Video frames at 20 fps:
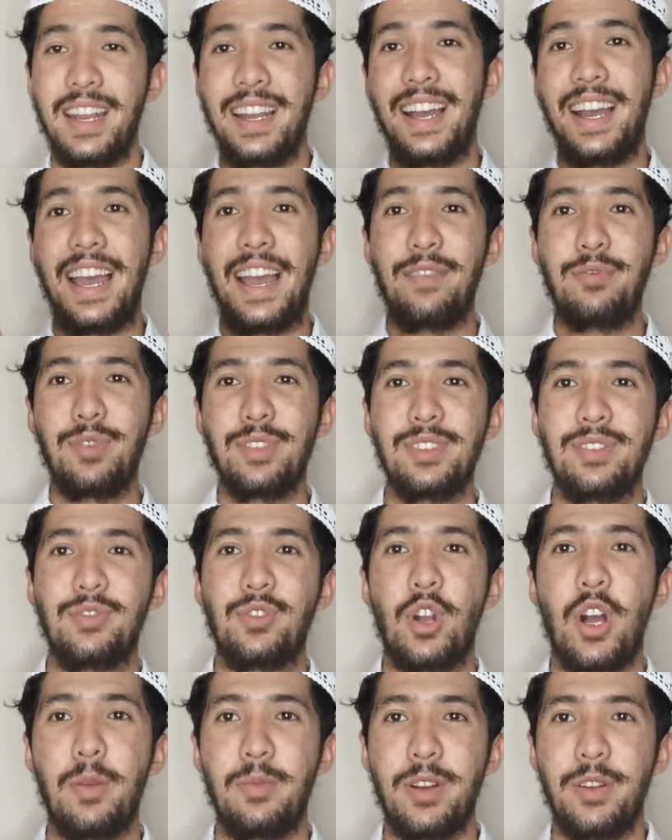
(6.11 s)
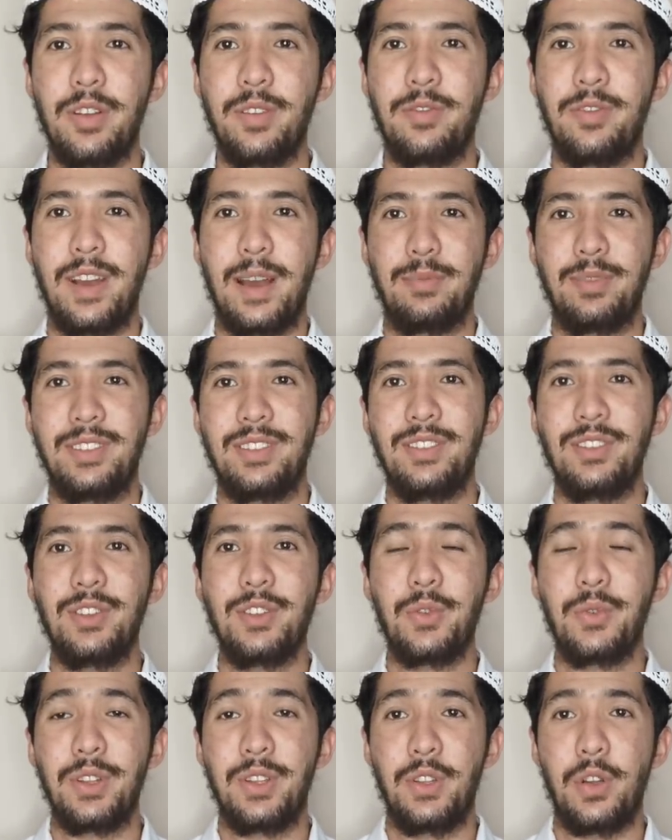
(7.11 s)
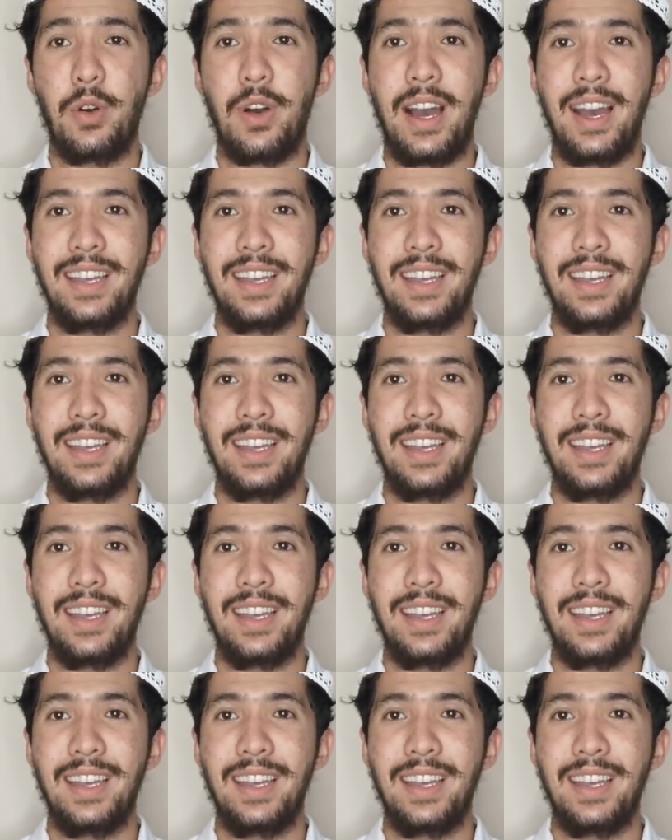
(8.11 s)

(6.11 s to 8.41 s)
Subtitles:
Can I have one strawberry frappuccino with no